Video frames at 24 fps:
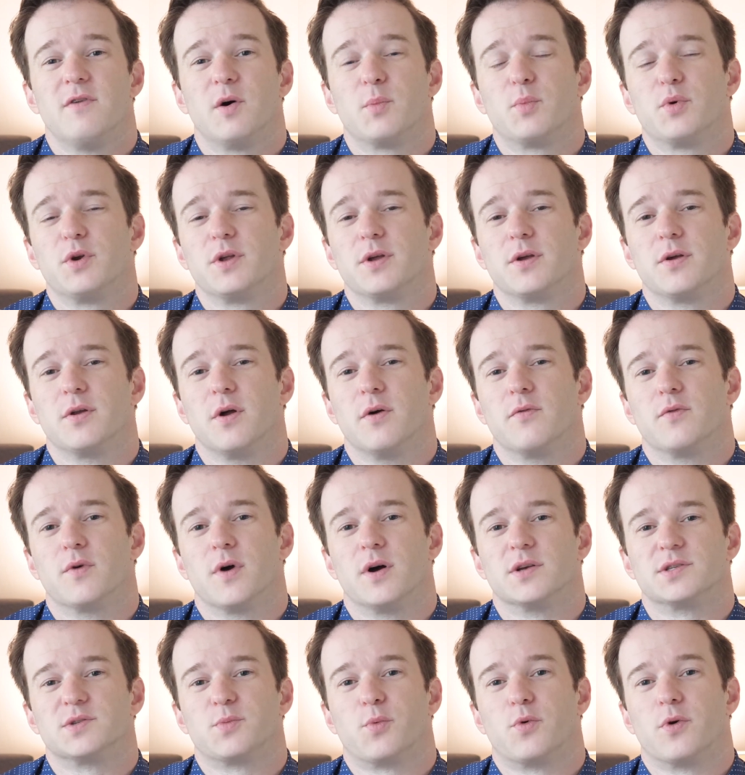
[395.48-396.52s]
Felt pretty good
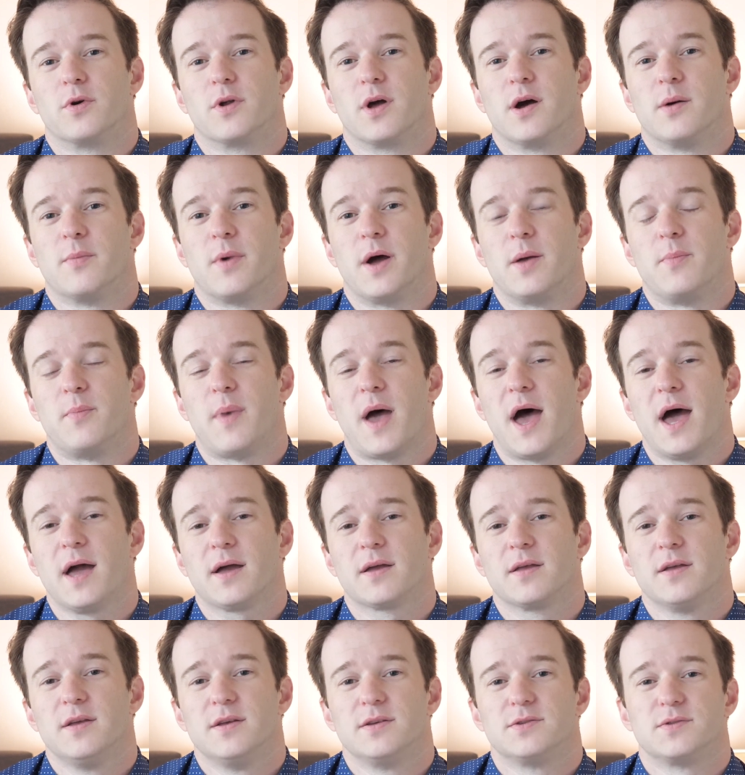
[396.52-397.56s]
overall support on my
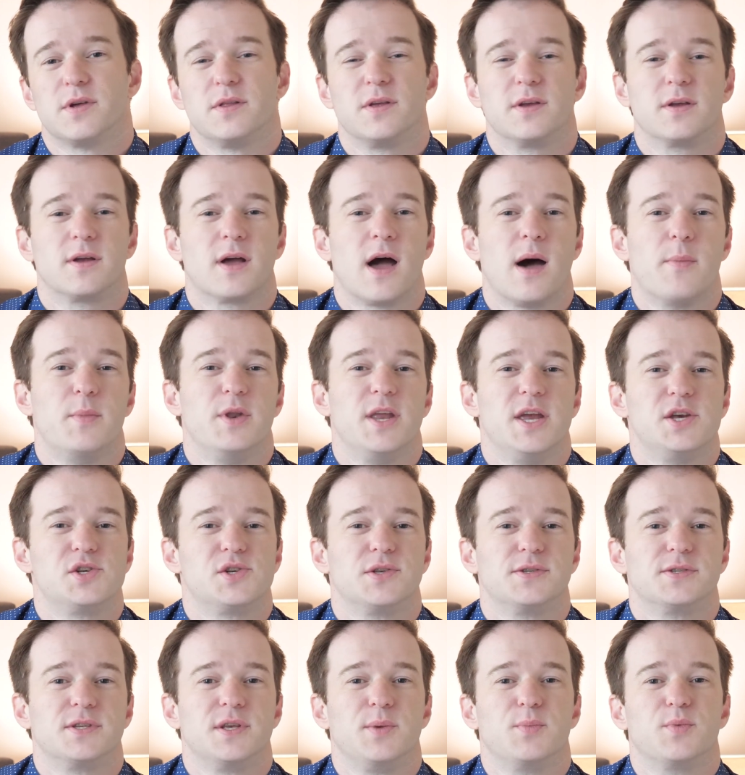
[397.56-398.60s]
back. So I think
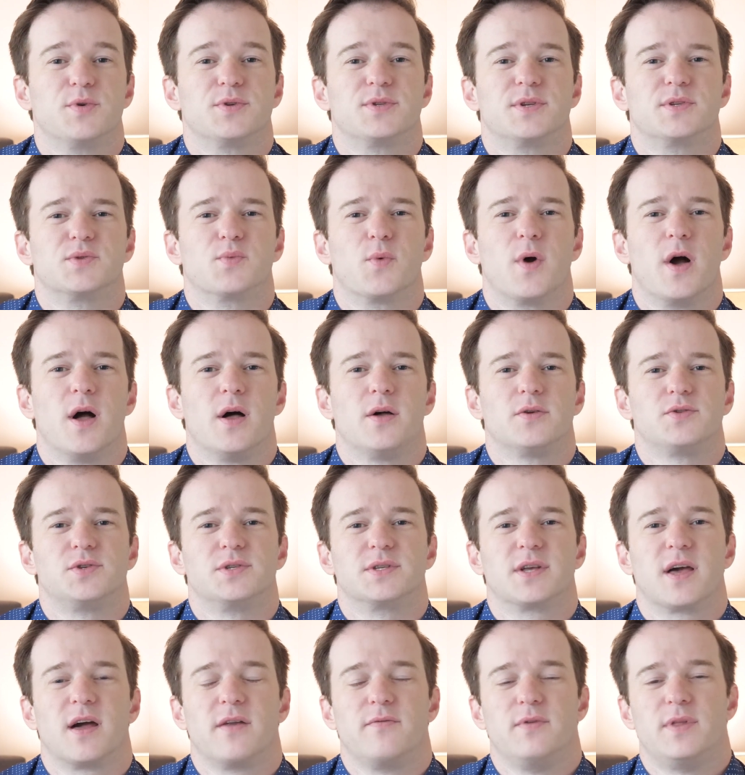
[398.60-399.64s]
combination sleepers as well, it's
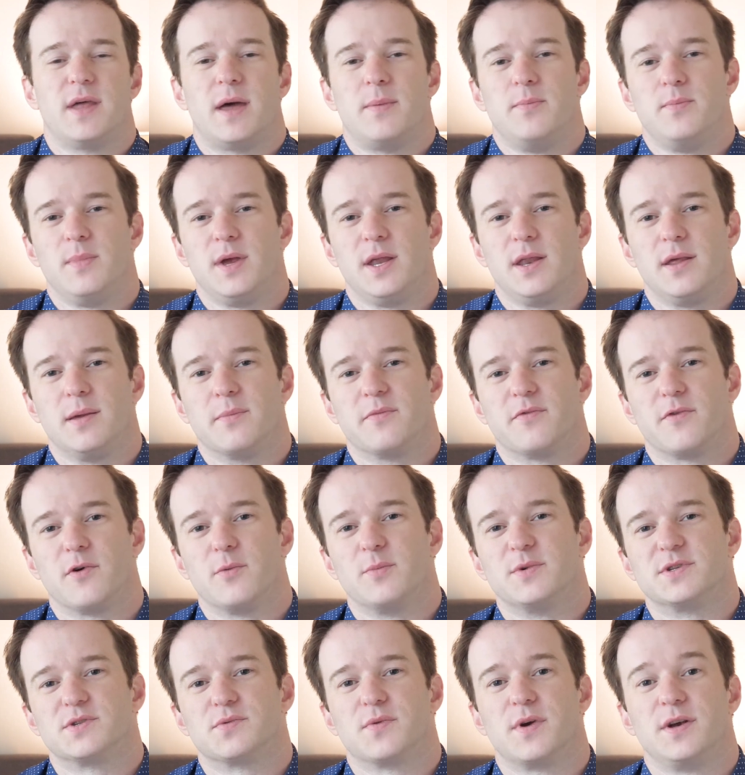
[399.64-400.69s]
just kind of in that medium
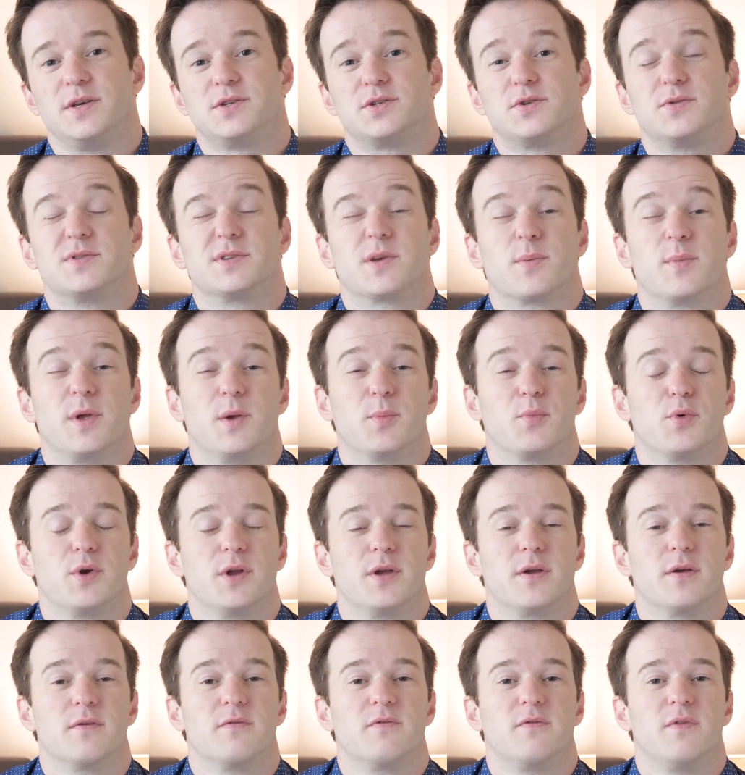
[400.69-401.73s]
firmness range, so it's going to be a
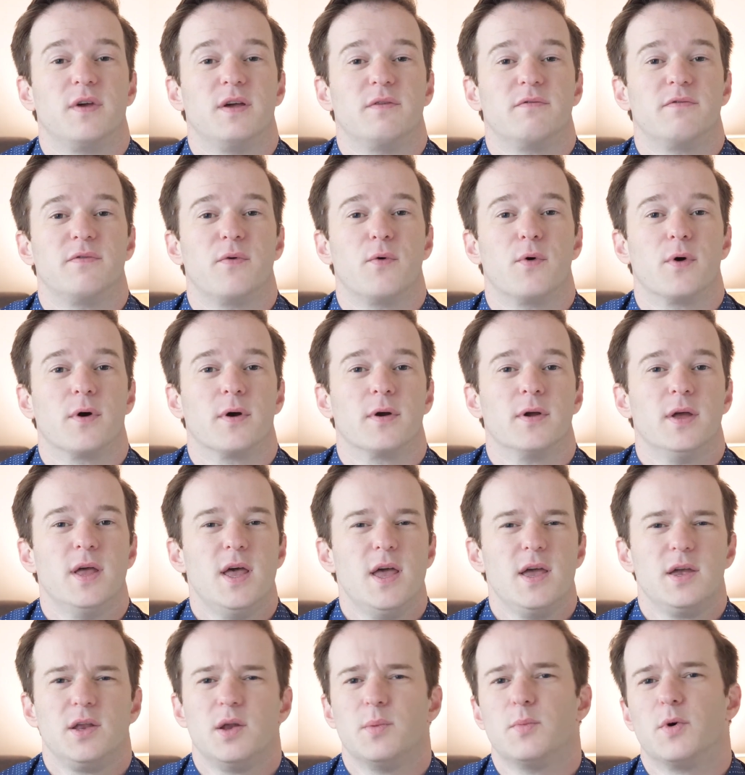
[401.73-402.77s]
pretty good fit for
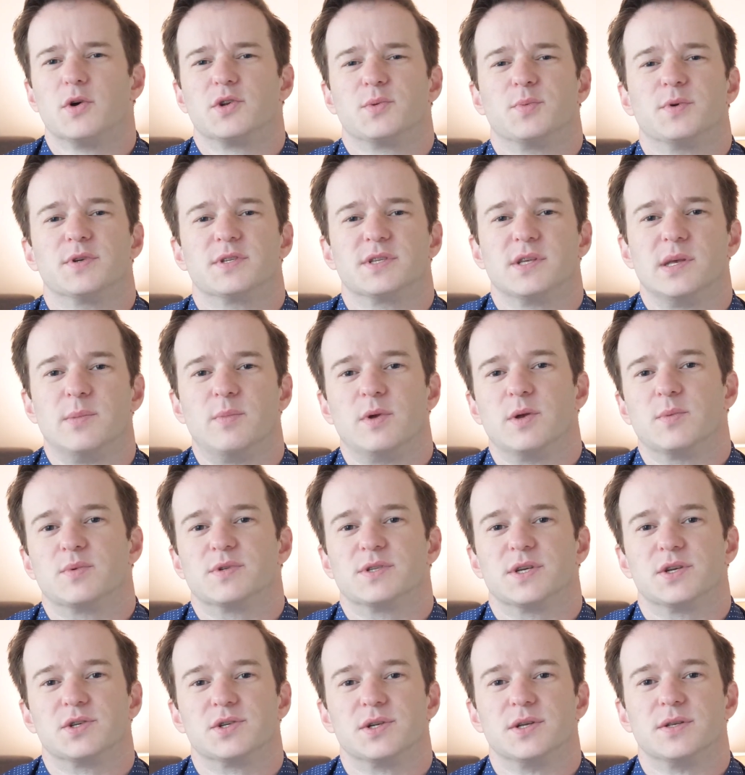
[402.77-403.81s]
you know multiple sleeping
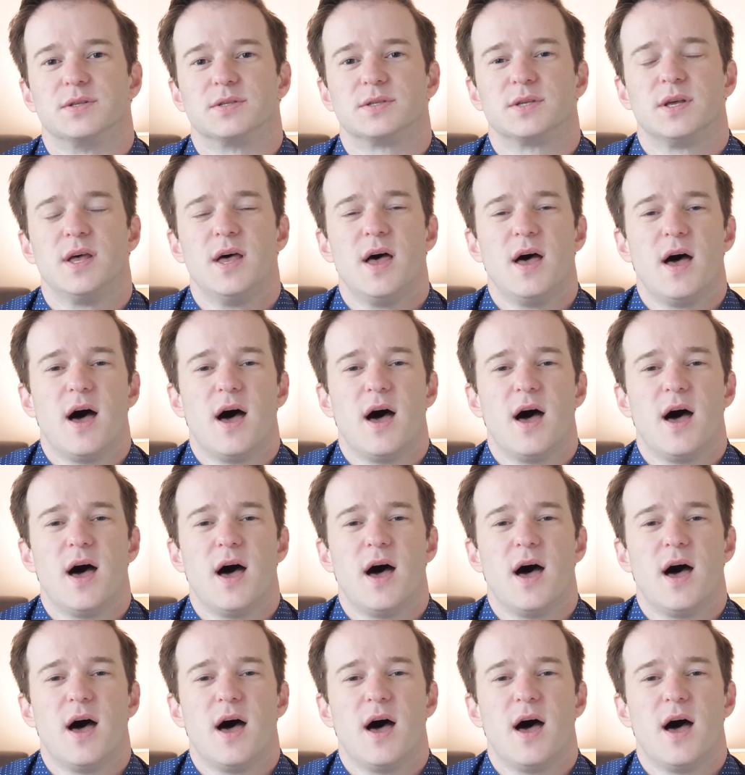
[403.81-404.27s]
positions.